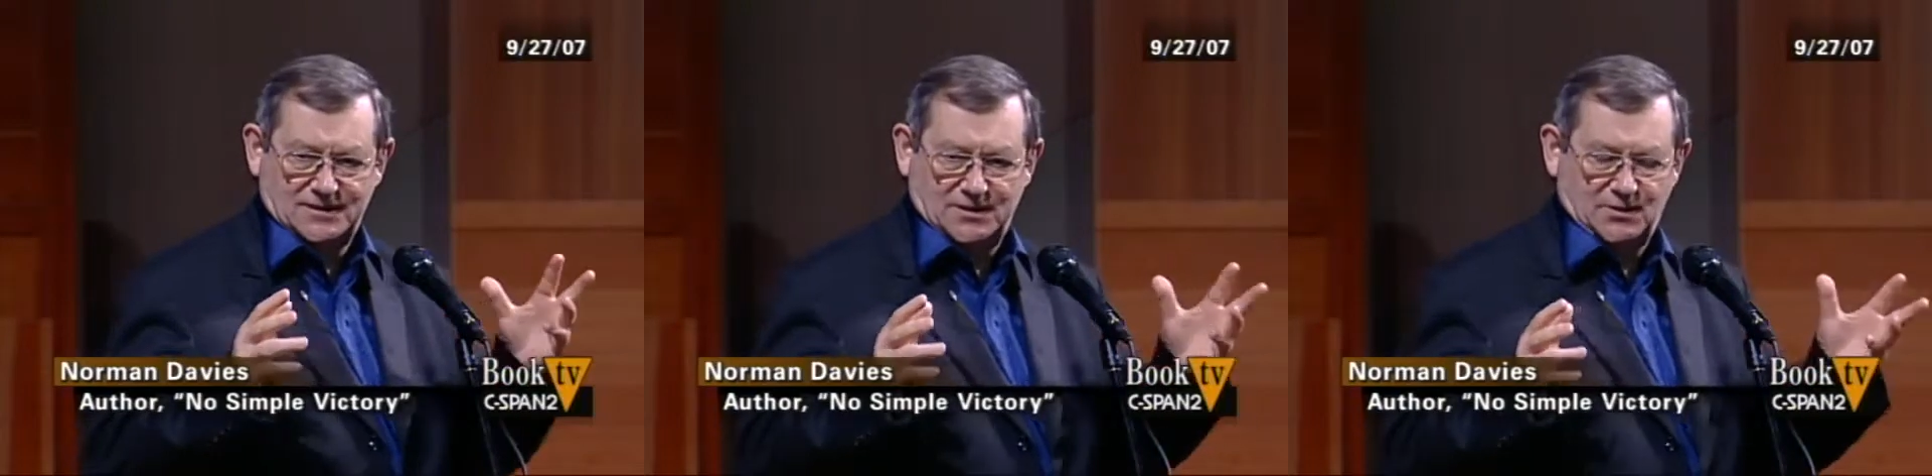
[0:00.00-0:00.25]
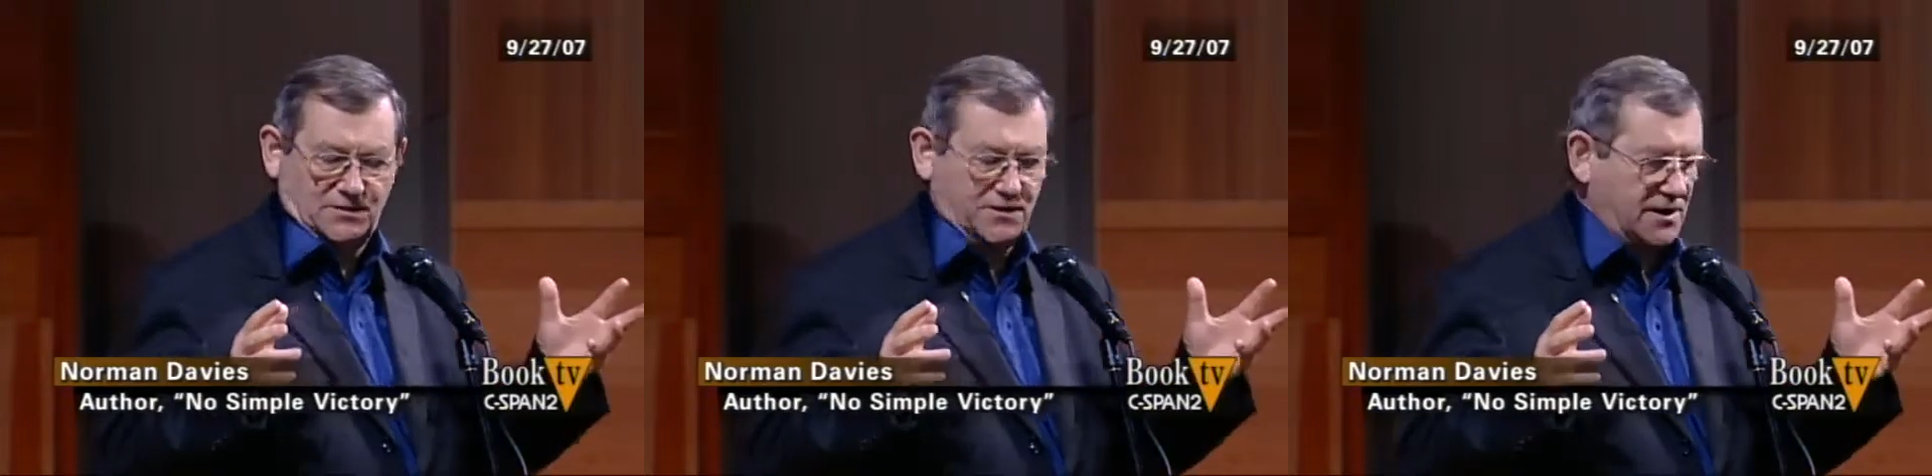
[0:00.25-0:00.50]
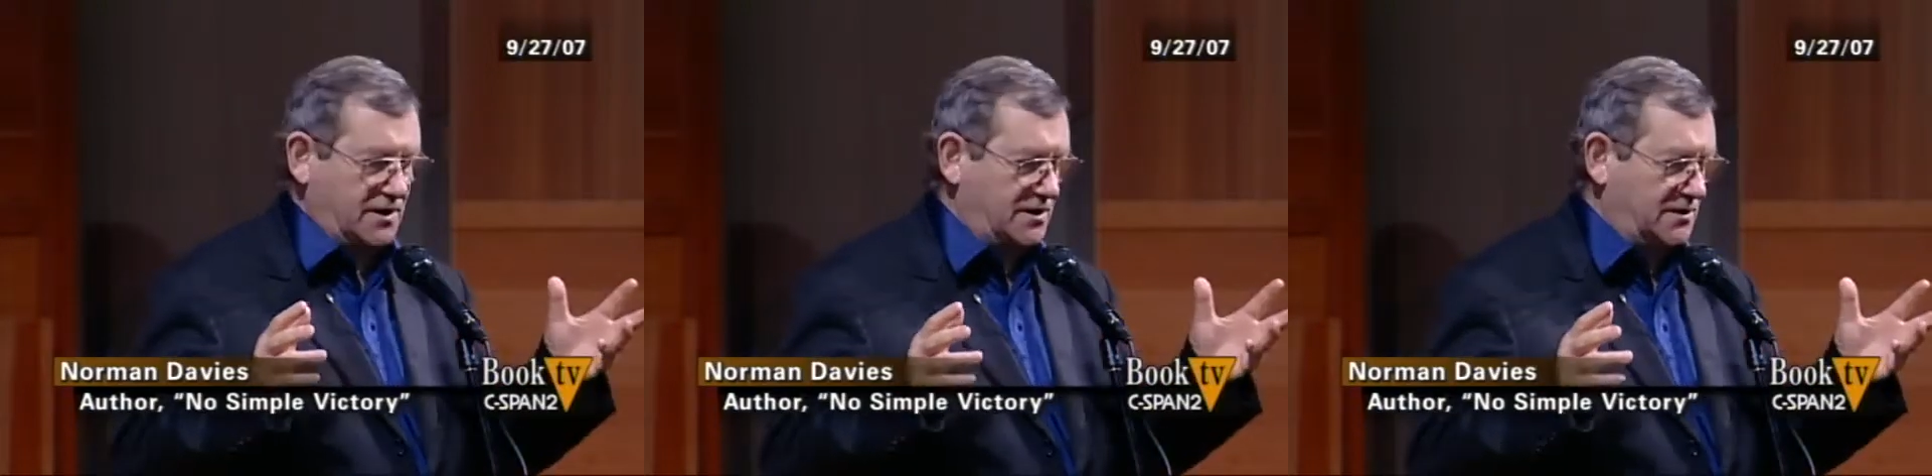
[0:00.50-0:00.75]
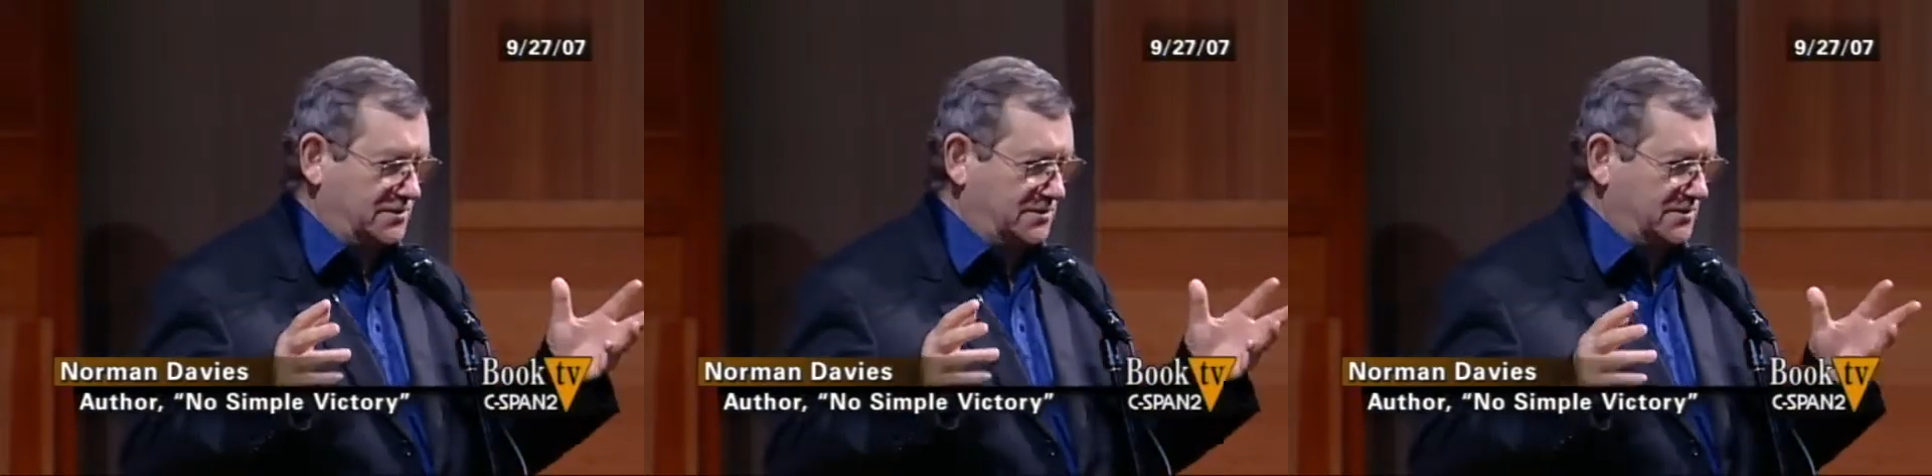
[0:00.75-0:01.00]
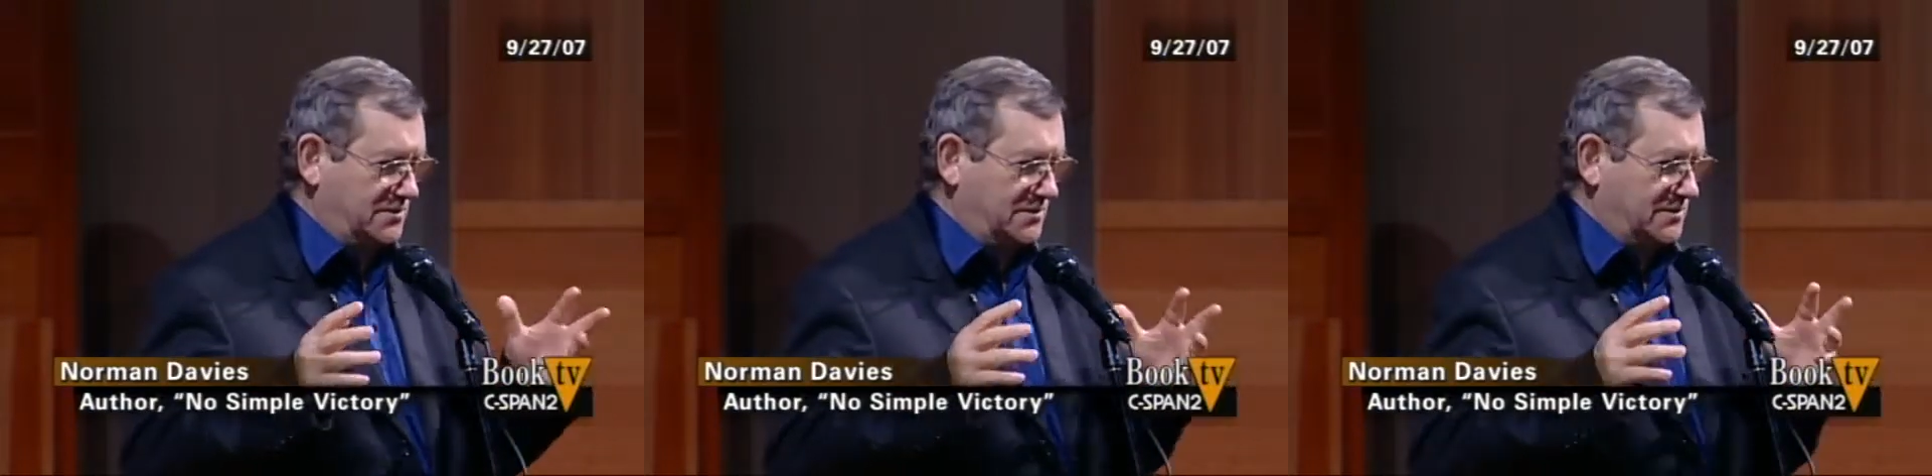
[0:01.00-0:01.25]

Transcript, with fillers: Number five?